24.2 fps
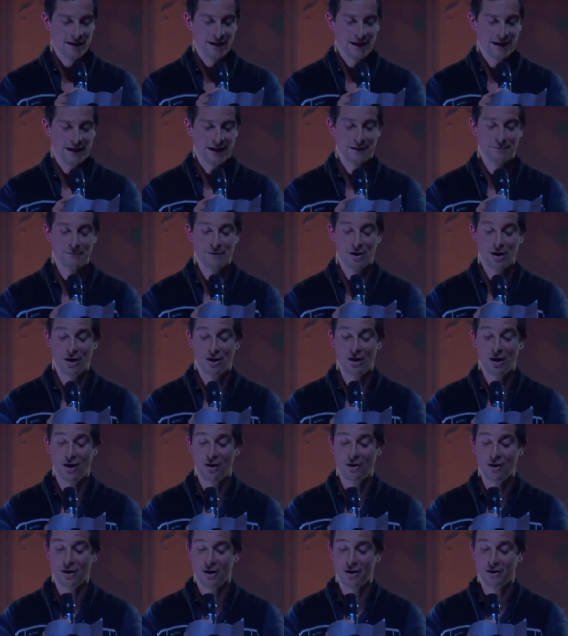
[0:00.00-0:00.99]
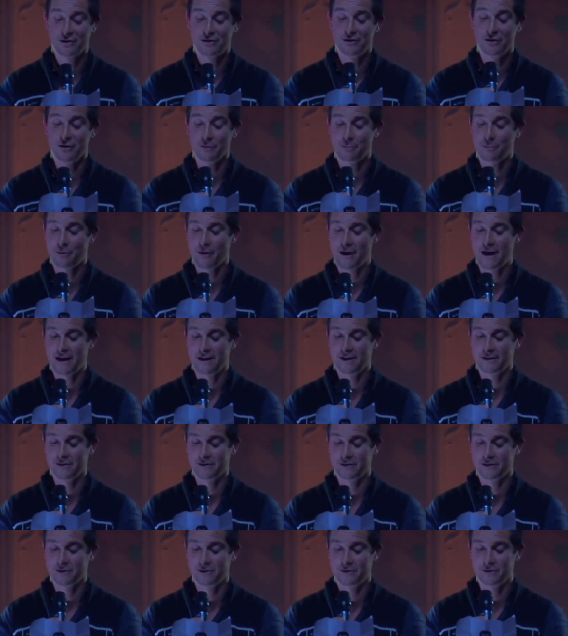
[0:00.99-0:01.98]
and I'm no longer too
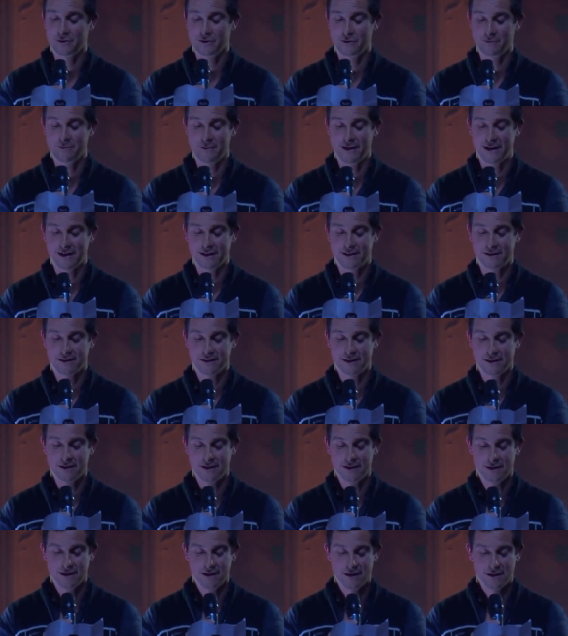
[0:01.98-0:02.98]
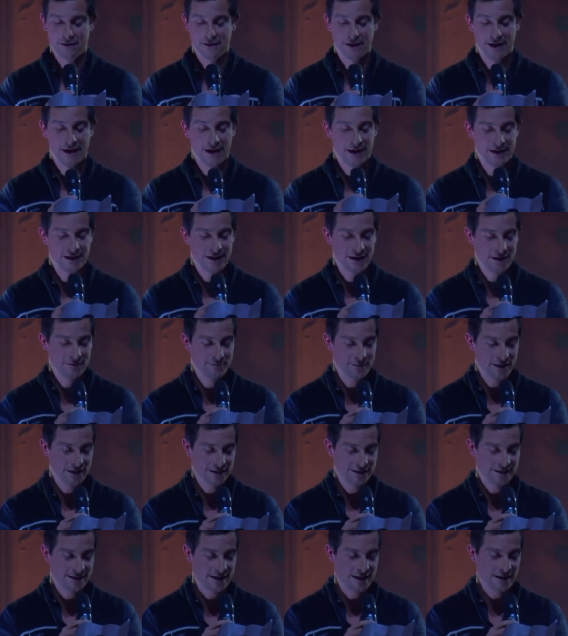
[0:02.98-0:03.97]
proud to admit that I need
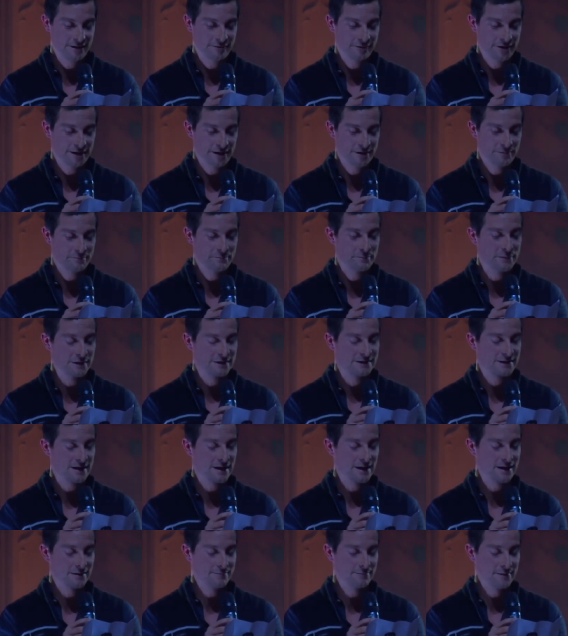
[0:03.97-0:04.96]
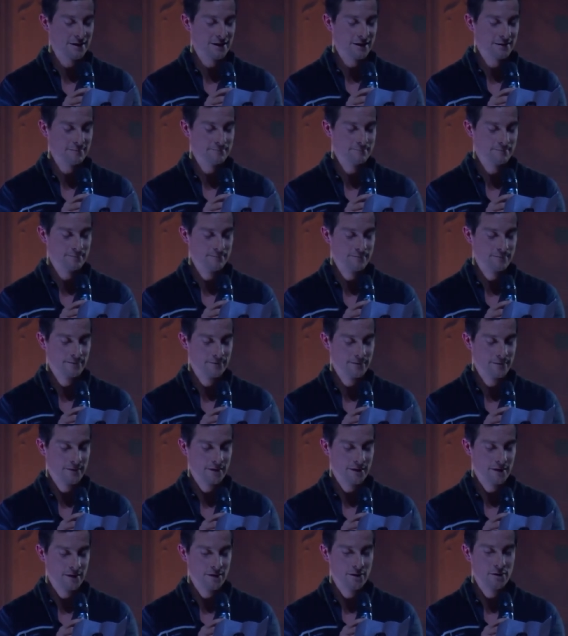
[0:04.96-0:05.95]
my Savior beside me,
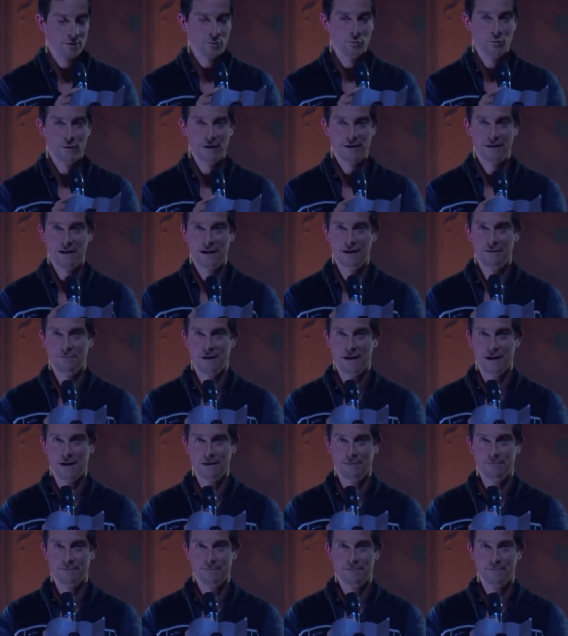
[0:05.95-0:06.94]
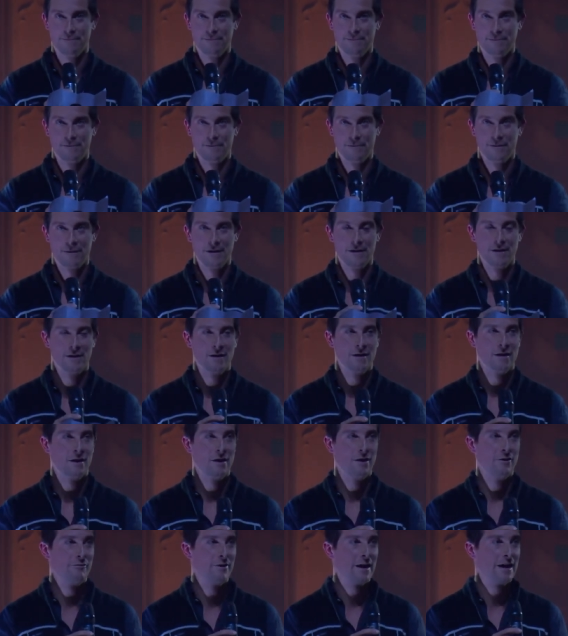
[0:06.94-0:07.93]
within me,
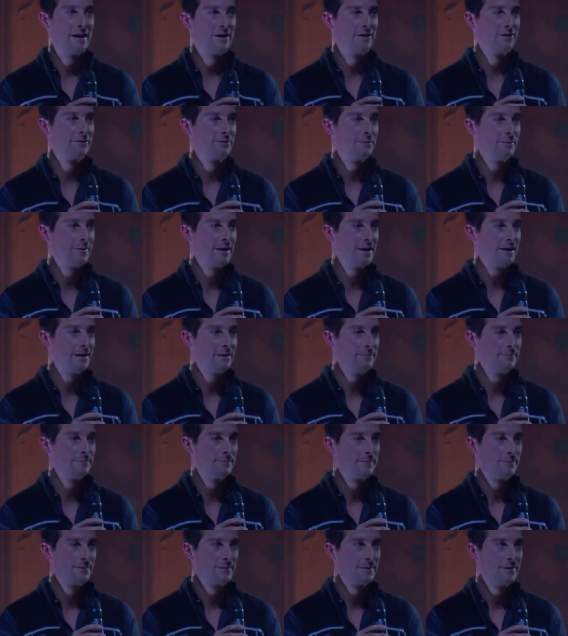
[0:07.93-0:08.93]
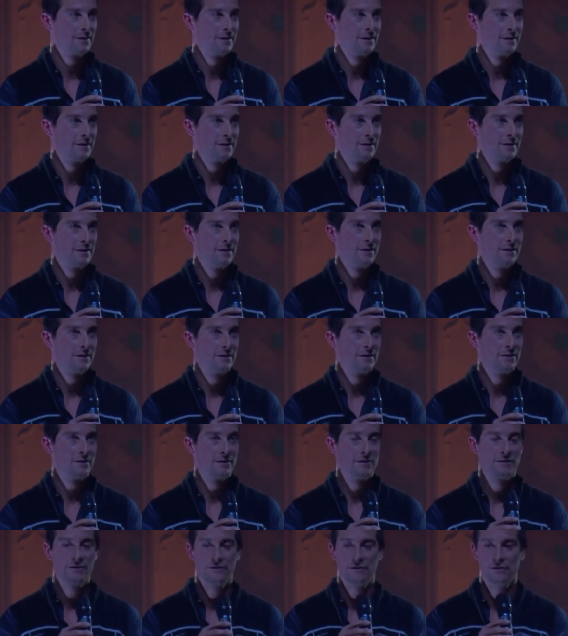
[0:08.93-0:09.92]
around me,
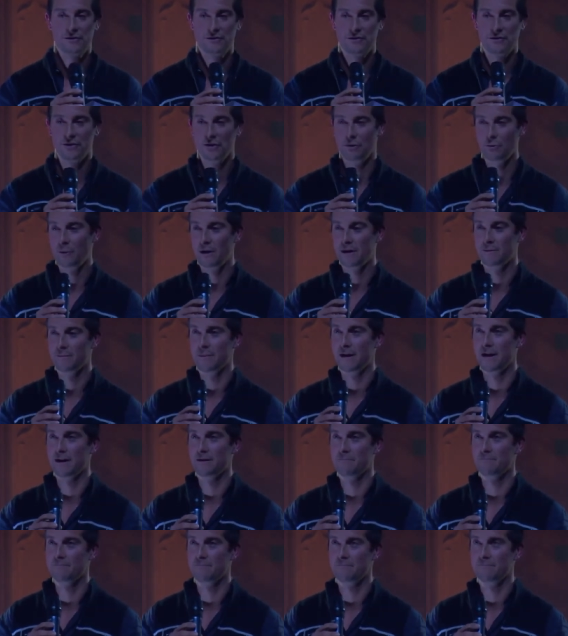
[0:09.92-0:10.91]
to win me.